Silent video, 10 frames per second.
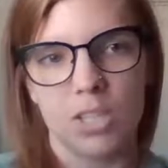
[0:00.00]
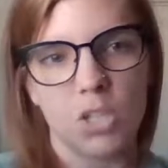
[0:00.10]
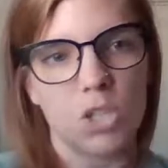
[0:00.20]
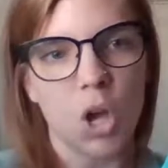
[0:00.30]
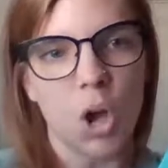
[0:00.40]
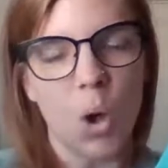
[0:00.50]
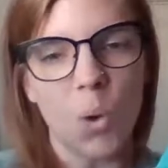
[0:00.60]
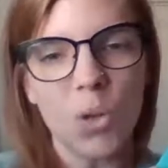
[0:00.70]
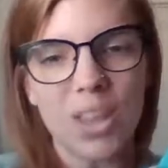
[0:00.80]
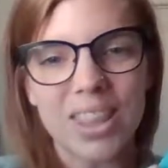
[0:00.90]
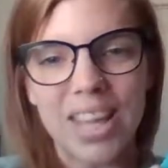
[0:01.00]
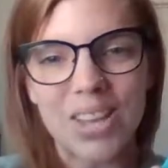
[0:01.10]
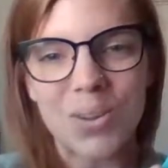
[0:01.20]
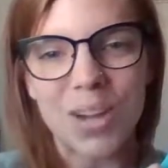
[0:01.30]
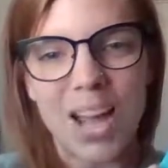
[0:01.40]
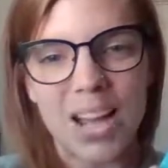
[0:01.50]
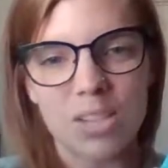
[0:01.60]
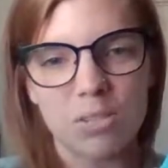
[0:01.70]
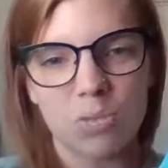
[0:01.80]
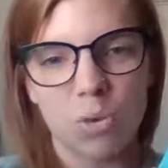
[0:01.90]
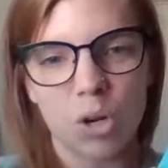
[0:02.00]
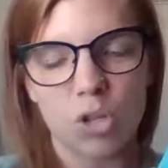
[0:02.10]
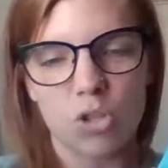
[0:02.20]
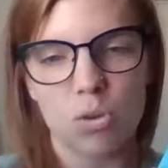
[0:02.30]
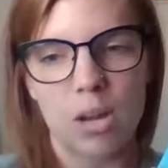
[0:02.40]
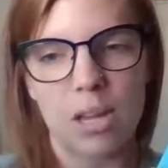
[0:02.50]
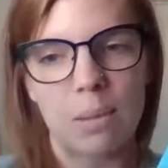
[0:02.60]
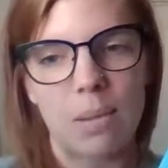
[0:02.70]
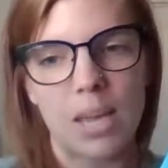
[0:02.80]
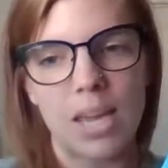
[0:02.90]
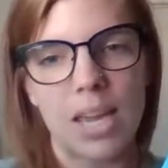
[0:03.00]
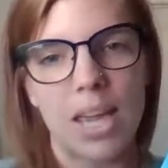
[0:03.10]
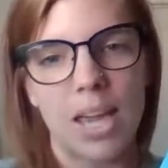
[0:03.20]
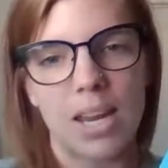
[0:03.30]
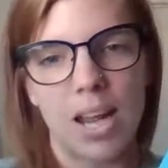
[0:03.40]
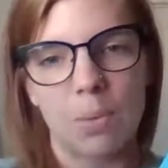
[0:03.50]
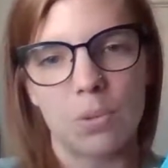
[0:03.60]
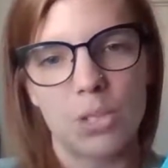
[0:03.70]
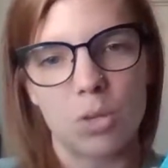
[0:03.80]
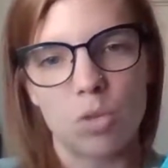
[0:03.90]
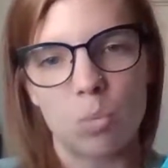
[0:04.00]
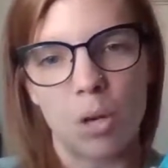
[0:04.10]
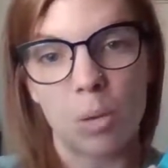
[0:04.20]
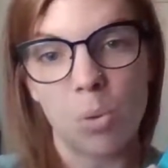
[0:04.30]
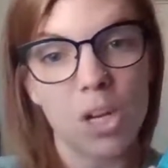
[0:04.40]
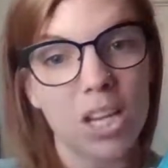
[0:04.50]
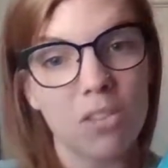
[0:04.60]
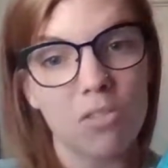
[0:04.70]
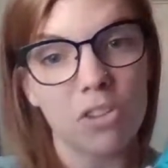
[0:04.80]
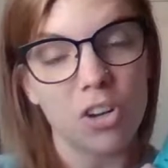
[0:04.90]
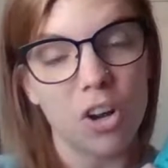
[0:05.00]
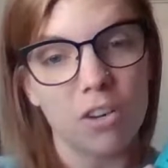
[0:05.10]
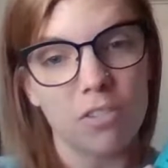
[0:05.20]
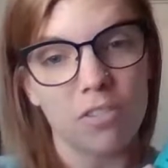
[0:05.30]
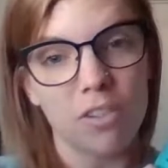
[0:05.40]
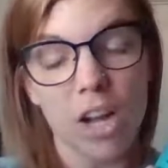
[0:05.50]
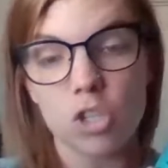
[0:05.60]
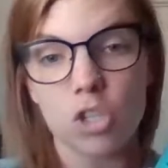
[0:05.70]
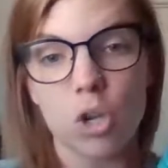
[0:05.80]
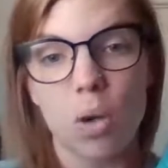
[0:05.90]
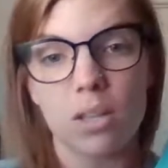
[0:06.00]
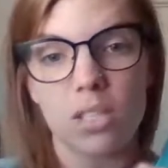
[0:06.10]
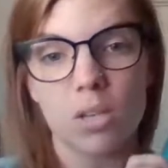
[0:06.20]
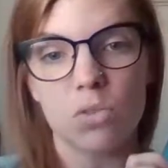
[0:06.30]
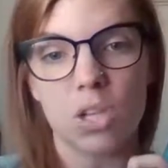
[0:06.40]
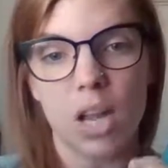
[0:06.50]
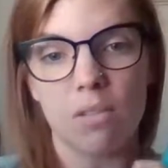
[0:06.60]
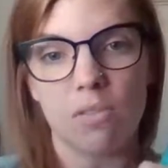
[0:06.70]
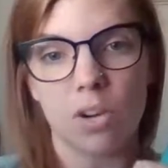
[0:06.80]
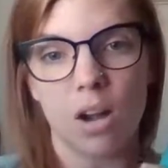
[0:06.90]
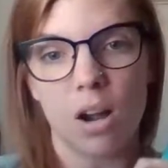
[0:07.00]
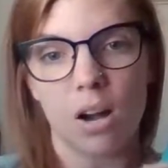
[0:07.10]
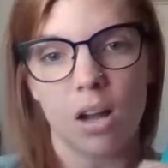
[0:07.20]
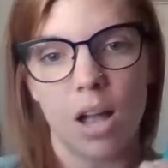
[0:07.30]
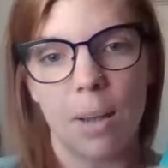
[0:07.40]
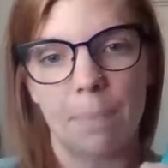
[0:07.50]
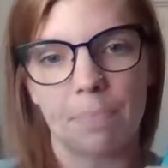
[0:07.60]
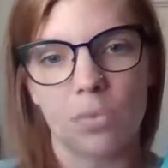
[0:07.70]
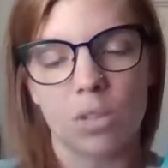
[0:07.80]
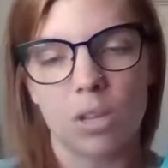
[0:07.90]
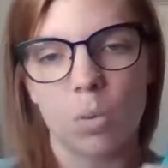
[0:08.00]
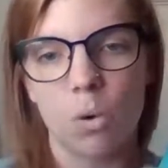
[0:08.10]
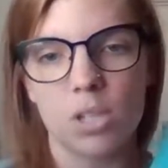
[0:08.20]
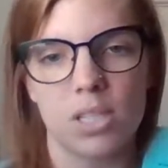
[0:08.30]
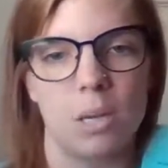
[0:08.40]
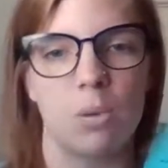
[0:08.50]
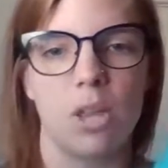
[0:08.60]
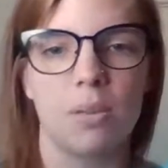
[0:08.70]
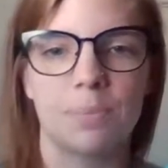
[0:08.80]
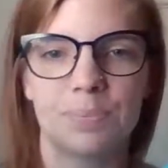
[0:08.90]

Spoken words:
So thank you guys for joining me, and I will see you tomorrow morning for I'll see you tonight for our award ceremony.